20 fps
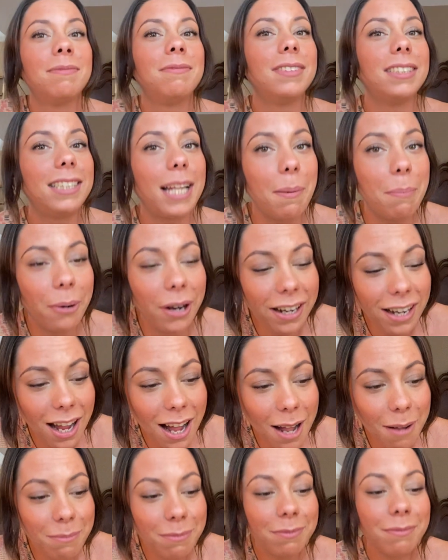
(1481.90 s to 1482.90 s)
stay prayed
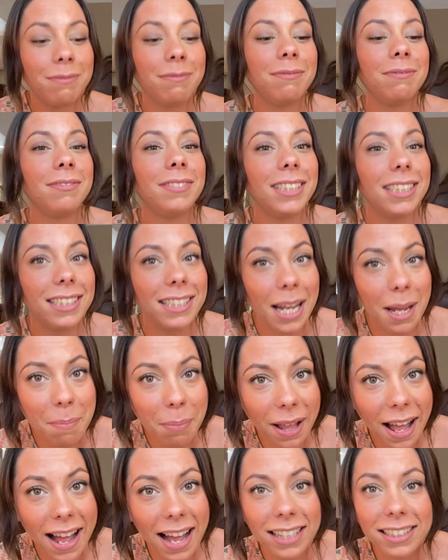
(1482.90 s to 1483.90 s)
up, stay
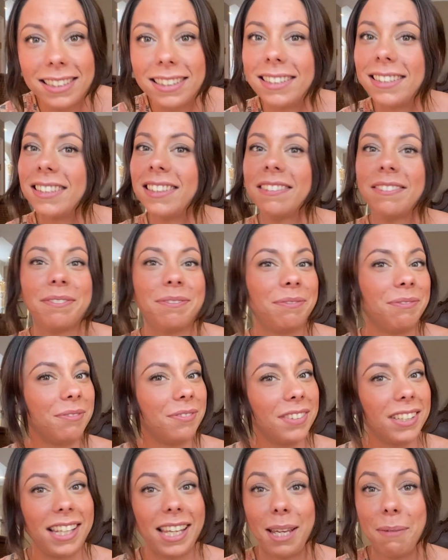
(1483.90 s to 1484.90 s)
blessed,
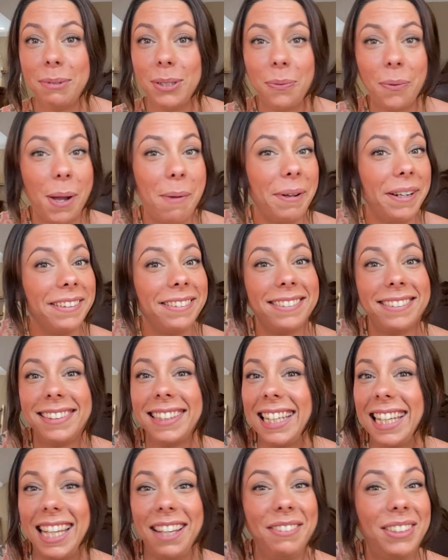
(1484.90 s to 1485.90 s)
keep swimming.
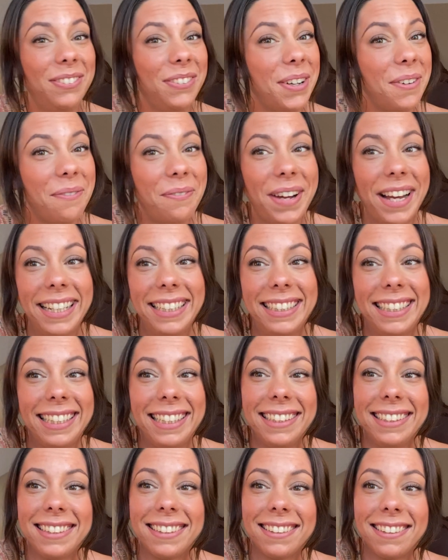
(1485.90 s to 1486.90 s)
Keep swimming,
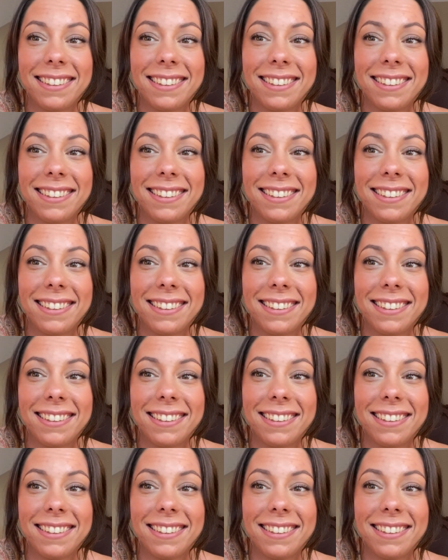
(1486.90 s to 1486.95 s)
Pisces.